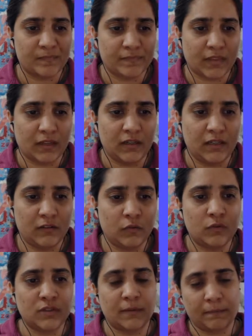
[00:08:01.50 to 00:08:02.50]
it
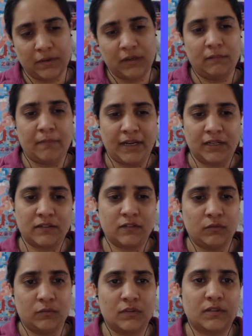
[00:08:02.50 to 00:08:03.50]
goes up till
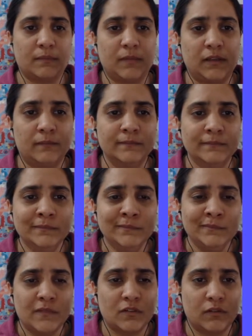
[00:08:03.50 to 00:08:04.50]
-2 or something.
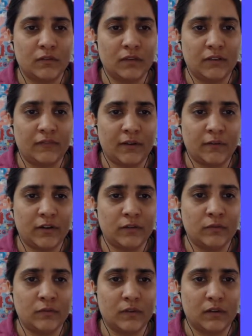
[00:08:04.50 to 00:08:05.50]
So if I were
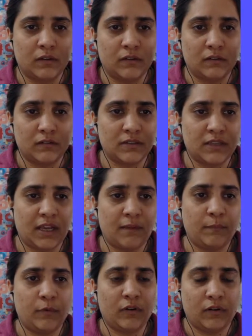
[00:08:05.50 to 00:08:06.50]
to say I put